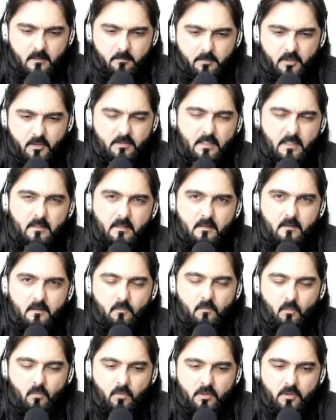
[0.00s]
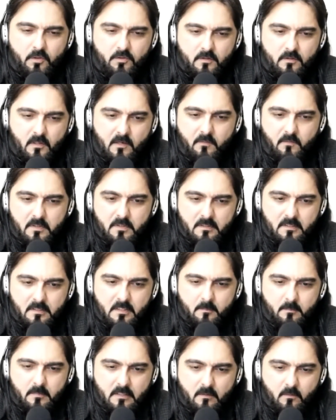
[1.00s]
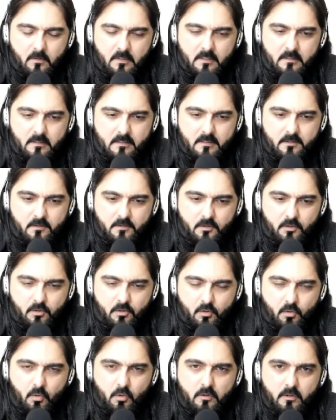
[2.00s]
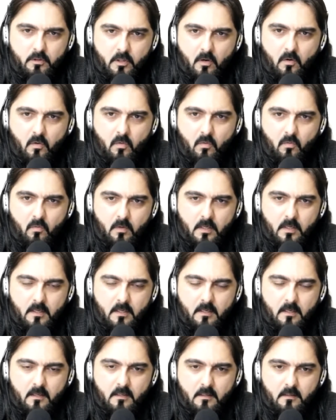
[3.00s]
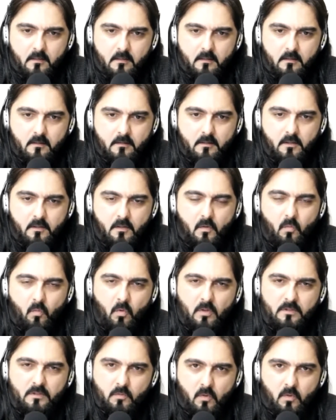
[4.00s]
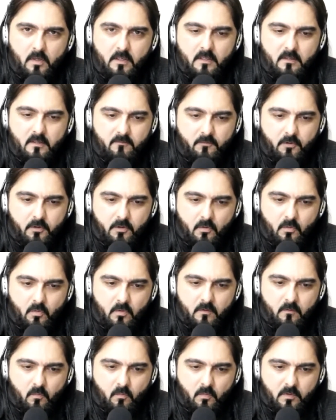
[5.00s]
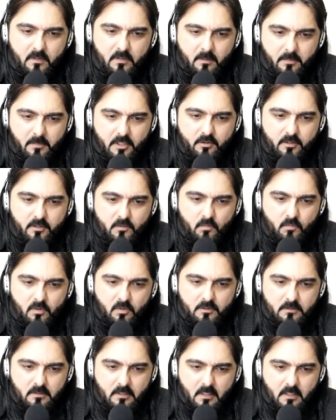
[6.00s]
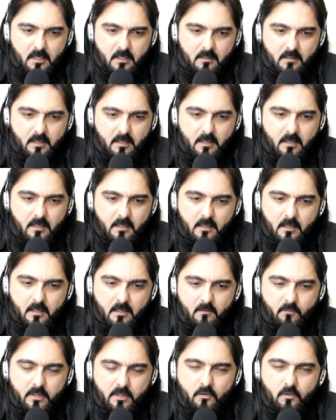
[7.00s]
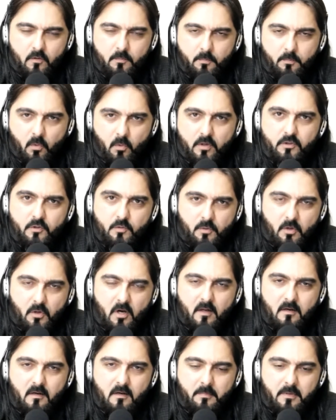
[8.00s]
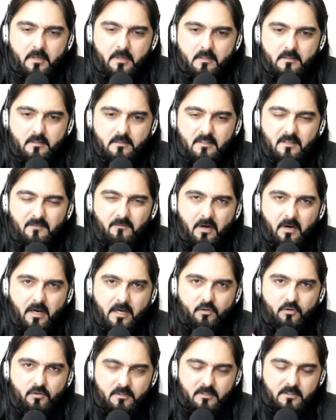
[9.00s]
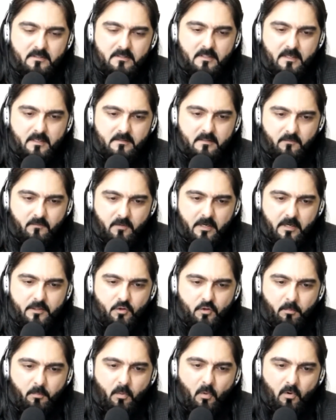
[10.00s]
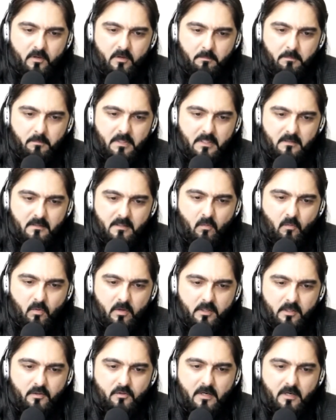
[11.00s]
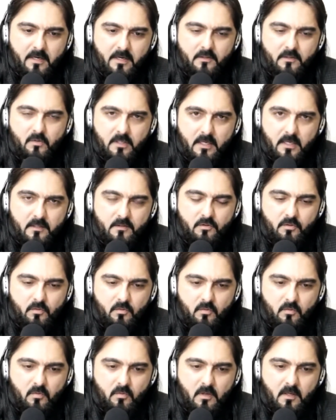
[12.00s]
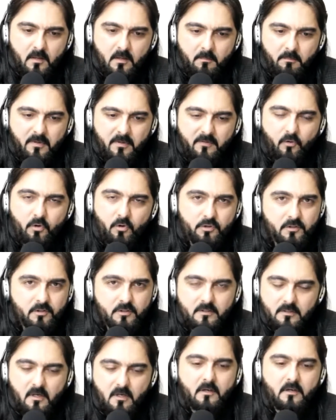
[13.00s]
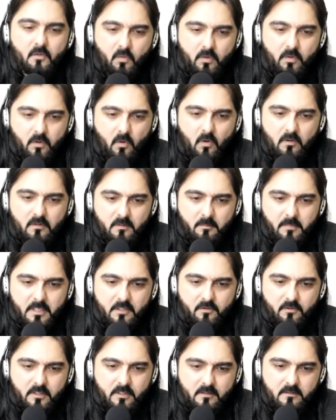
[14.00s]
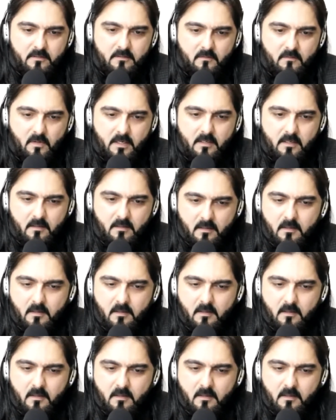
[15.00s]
Because I think when you start with the team level, at least you'll know, what's working for you with the metrics, what's not. And a very good point you brought up is define your success, define your point B, like where you're trying to get to before you just start doing all the metrics, right?